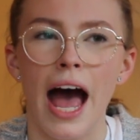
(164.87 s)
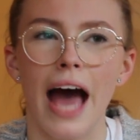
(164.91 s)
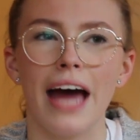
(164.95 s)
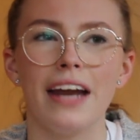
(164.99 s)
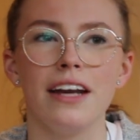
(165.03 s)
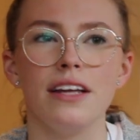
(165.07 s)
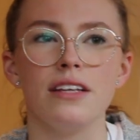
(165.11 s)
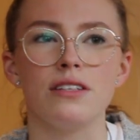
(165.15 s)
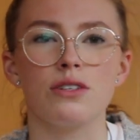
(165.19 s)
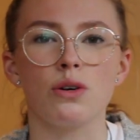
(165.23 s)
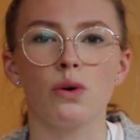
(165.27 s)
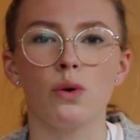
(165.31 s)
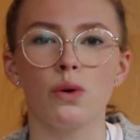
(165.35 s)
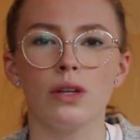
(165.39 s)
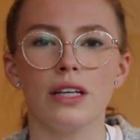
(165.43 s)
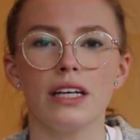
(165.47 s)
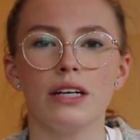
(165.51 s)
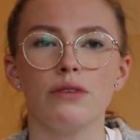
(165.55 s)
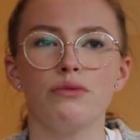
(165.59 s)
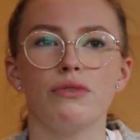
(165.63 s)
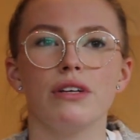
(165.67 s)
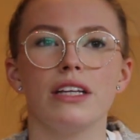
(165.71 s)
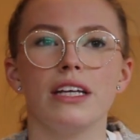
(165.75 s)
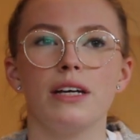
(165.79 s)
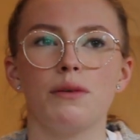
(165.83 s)
And it's
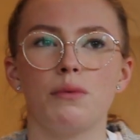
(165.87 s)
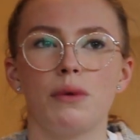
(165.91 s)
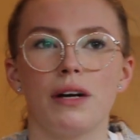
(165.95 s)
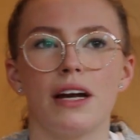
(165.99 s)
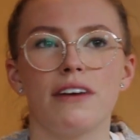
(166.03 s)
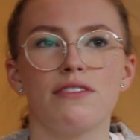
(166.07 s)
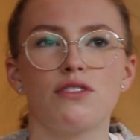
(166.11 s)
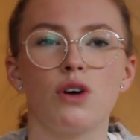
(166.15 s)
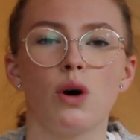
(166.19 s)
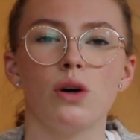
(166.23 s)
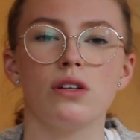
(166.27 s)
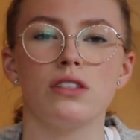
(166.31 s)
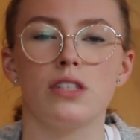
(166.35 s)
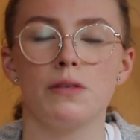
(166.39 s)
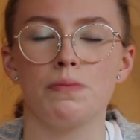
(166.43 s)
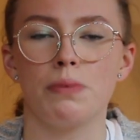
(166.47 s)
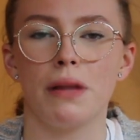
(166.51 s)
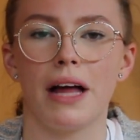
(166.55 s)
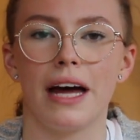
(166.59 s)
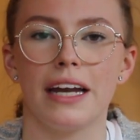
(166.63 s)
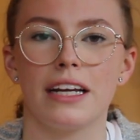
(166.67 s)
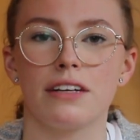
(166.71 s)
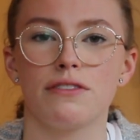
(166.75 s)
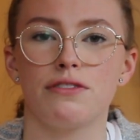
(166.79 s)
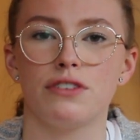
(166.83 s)
only really when I've got to
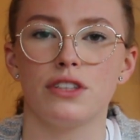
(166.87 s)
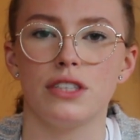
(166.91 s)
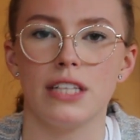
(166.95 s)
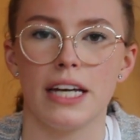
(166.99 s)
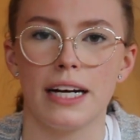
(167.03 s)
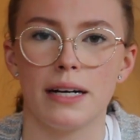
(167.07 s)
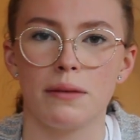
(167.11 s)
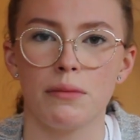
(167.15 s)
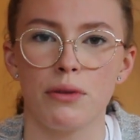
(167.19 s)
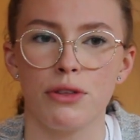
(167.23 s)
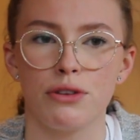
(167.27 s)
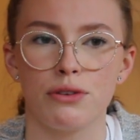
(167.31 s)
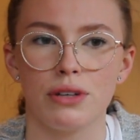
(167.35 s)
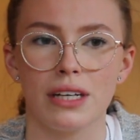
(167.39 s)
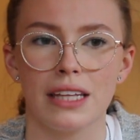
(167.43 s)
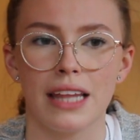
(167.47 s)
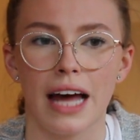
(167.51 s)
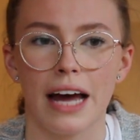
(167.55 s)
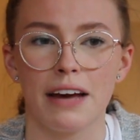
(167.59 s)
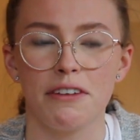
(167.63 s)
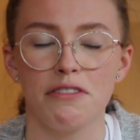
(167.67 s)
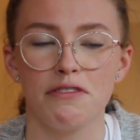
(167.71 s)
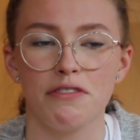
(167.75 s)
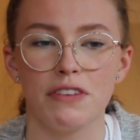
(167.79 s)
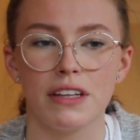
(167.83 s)
planning for term three
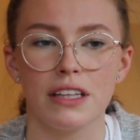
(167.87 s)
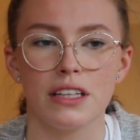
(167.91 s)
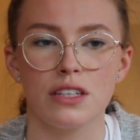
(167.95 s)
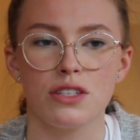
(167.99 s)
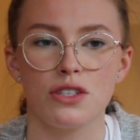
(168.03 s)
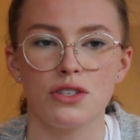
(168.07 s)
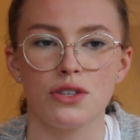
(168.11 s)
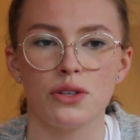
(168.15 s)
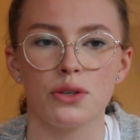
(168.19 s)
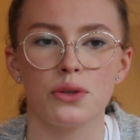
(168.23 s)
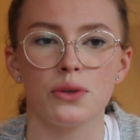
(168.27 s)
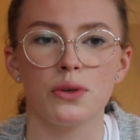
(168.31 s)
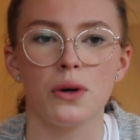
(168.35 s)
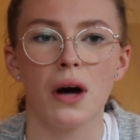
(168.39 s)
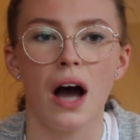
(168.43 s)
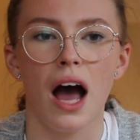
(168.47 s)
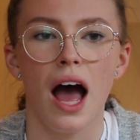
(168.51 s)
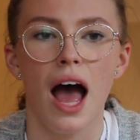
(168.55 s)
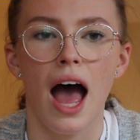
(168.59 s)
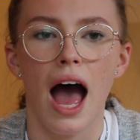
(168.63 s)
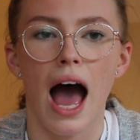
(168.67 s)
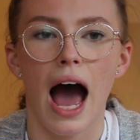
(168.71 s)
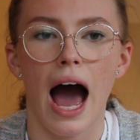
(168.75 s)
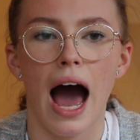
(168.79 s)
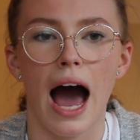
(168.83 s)
that I feel as though
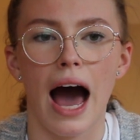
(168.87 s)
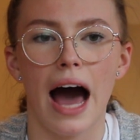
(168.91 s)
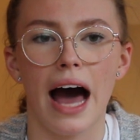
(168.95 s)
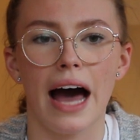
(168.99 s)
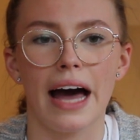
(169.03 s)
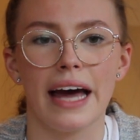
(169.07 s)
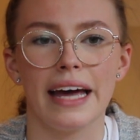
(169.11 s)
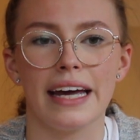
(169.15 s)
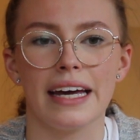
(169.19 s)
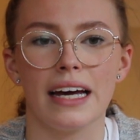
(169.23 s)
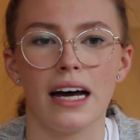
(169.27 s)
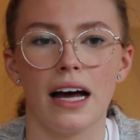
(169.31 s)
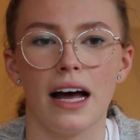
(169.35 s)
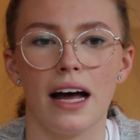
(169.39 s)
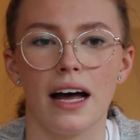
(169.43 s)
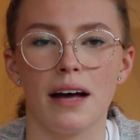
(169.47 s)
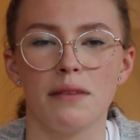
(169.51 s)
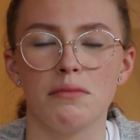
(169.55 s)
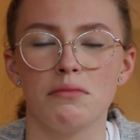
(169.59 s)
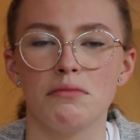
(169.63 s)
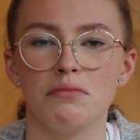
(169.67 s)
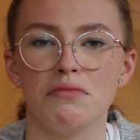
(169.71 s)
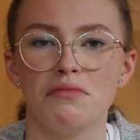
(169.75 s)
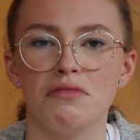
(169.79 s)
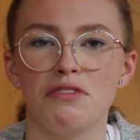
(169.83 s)
I
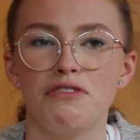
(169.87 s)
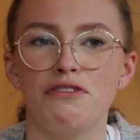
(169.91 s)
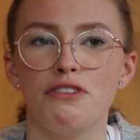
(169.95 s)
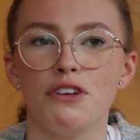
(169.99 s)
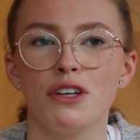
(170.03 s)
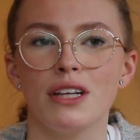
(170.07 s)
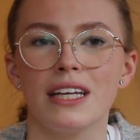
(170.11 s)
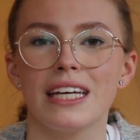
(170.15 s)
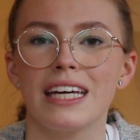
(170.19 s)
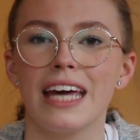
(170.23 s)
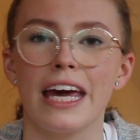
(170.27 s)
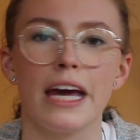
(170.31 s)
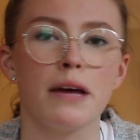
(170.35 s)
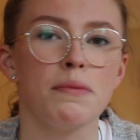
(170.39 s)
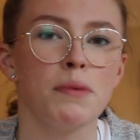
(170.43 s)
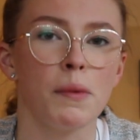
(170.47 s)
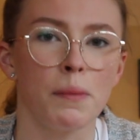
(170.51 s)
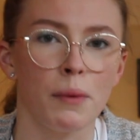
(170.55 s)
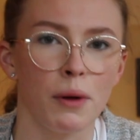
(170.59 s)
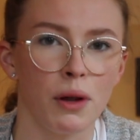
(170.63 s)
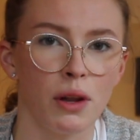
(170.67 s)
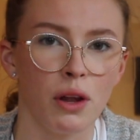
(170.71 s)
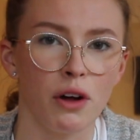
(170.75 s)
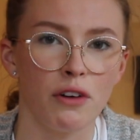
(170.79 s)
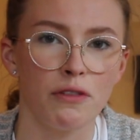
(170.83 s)
am fully
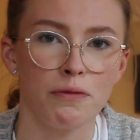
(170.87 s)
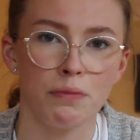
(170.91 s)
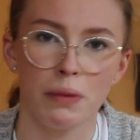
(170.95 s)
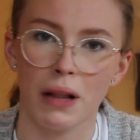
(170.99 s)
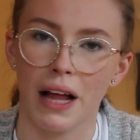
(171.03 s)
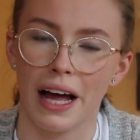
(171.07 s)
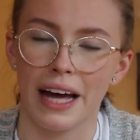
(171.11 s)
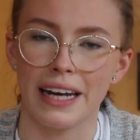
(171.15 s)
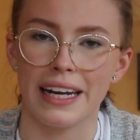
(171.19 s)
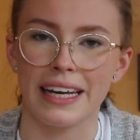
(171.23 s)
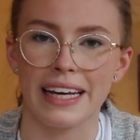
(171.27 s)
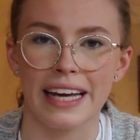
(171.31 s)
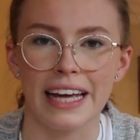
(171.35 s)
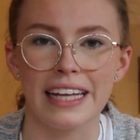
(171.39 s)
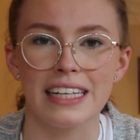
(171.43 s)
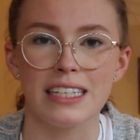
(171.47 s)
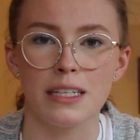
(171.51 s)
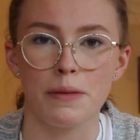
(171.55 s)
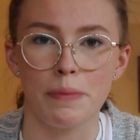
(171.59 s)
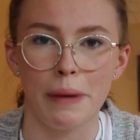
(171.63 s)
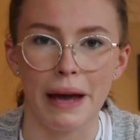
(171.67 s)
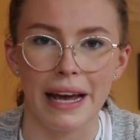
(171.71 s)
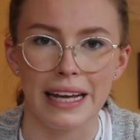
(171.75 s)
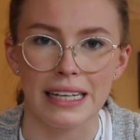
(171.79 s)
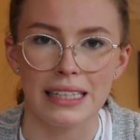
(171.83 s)
capable of planning
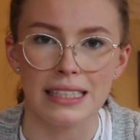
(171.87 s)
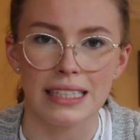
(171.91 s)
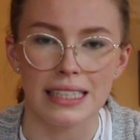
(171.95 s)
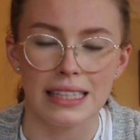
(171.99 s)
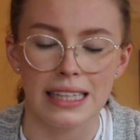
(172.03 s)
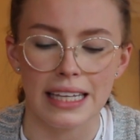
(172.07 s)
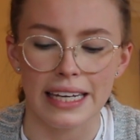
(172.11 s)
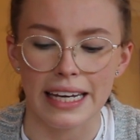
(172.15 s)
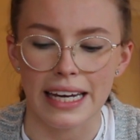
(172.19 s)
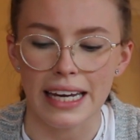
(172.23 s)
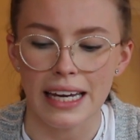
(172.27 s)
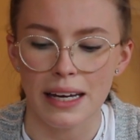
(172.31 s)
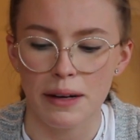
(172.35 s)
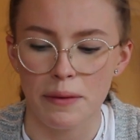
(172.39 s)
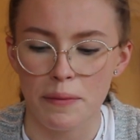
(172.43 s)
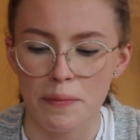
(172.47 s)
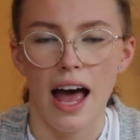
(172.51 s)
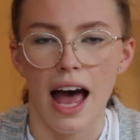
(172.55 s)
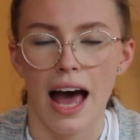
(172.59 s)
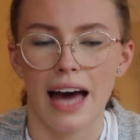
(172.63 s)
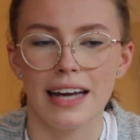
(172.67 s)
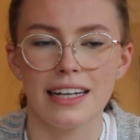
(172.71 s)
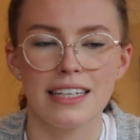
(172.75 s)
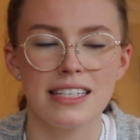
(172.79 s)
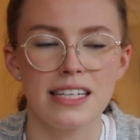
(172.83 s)
independently.
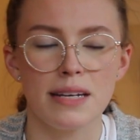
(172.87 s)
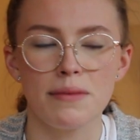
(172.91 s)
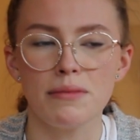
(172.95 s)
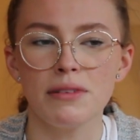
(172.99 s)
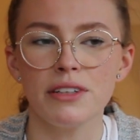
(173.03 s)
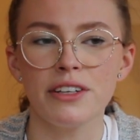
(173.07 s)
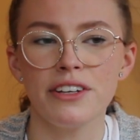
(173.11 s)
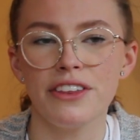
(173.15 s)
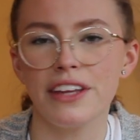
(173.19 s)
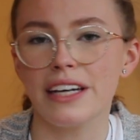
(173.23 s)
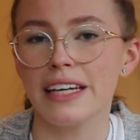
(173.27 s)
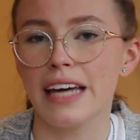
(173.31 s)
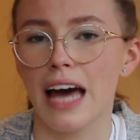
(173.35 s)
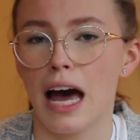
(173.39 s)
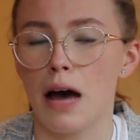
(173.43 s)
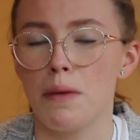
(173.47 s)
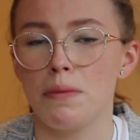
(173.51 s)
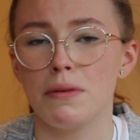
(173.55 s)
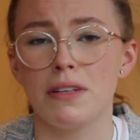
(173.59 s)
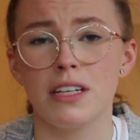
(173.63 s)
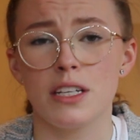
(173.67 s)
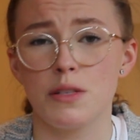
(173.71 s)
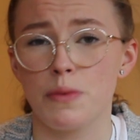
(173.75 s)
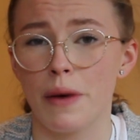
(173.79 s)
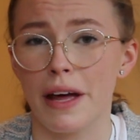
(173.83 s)
And a similar thing
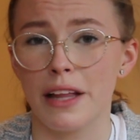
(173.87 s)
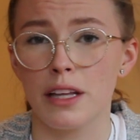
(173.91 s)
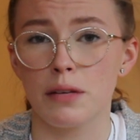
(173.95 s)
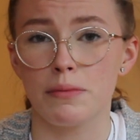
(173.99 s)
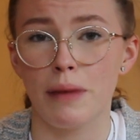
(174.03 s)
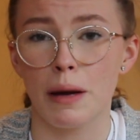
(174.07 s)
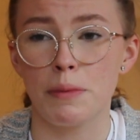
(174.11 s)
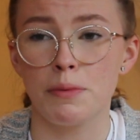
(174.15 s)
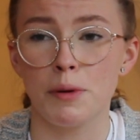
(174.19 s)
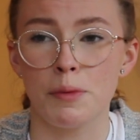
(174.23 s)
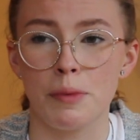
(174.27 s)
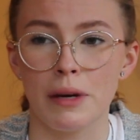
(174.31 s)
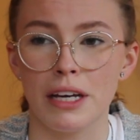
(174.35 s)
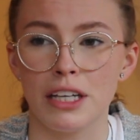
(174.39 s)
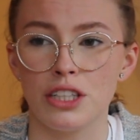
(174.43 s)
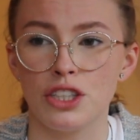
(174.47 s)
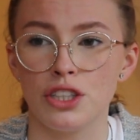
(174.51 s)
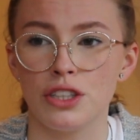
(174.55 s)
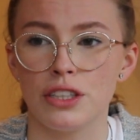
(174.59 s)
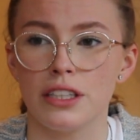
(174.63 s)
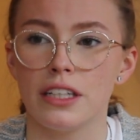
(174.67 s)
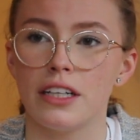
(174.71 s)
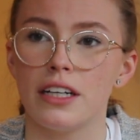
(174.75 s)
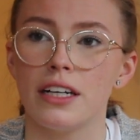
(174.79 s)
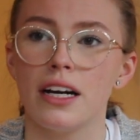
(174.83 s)
happened as well in my
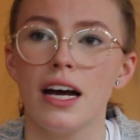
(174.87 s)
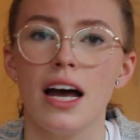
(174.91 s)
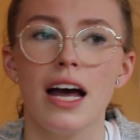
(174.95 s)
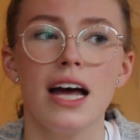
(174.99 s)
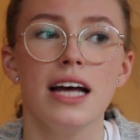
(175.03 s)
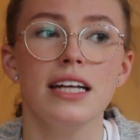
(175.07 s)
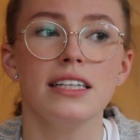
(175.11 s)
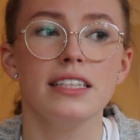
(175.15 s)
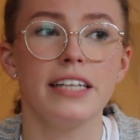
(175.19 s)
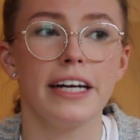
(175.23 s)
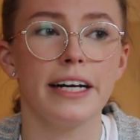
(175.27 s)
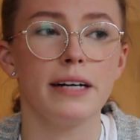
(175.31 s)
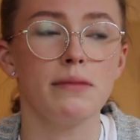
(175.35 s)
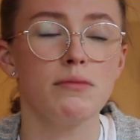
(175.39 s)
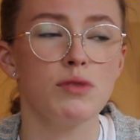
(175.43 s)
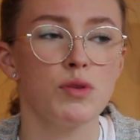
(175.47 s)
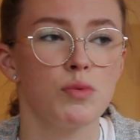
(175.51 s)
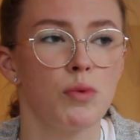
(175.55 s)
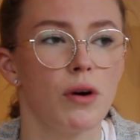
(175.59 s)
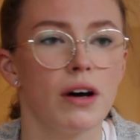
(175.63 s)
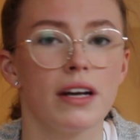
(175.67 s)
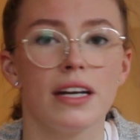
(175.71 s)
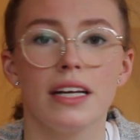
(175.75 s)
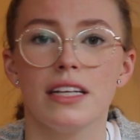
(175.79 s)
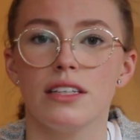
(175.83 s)
probation year. Terms
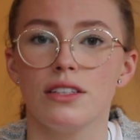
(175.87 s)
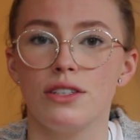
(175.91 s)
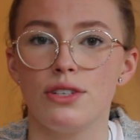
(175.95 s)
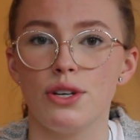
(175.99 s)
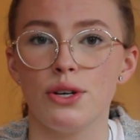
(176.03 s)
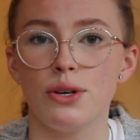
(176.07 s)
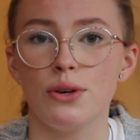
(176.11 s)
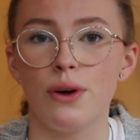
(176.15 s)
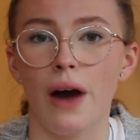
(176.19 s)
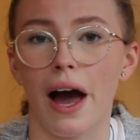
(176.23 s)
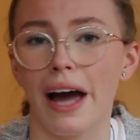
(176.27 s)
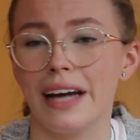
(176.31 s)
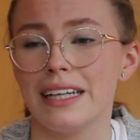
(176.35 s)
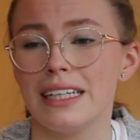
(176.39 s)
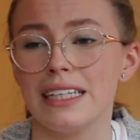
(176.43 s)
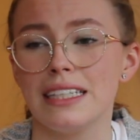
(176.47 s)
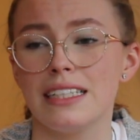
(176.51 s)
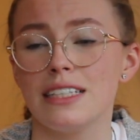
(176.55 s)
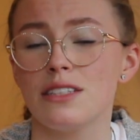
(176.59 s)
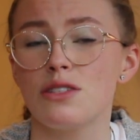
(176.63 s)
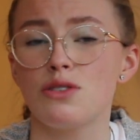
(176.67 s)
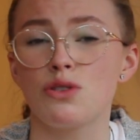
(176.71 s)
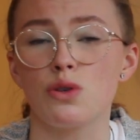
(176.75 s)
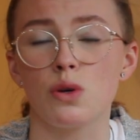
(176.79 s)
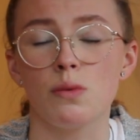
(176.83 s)
one and two, I
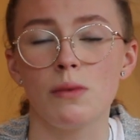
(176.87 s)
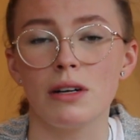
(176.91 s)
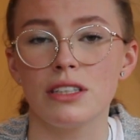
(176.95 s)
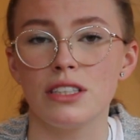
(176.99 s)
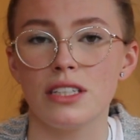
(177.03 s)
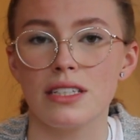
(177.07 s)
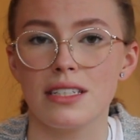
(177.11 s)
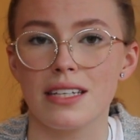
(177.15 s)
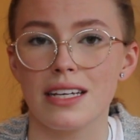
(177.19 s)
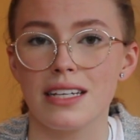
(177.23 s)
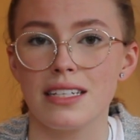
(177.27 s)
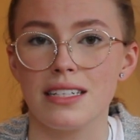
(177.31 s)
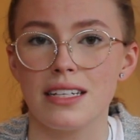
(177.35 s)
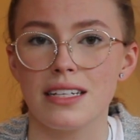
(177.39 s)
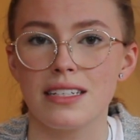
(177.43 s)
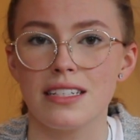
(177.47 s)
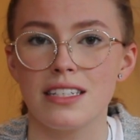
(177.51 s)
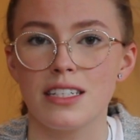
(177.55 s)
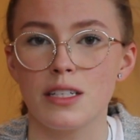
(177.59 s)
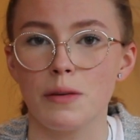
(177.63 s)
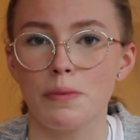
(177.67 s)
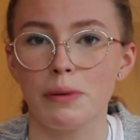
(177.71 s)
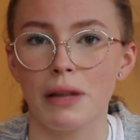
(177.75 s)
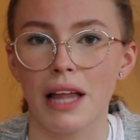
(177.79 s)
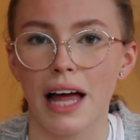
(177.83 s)
needed so much
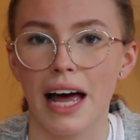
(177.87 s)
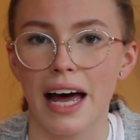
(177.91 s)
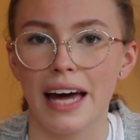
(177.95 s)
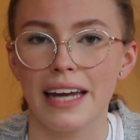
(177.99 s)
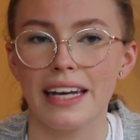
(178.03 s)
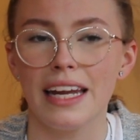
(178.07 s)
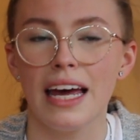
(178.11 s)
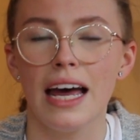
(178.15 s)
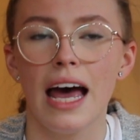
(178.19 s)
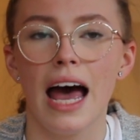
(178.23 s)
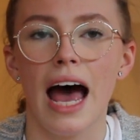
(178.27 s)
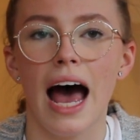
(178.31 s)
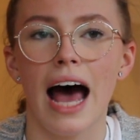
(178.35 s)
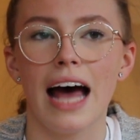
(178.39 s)
assistance to plan.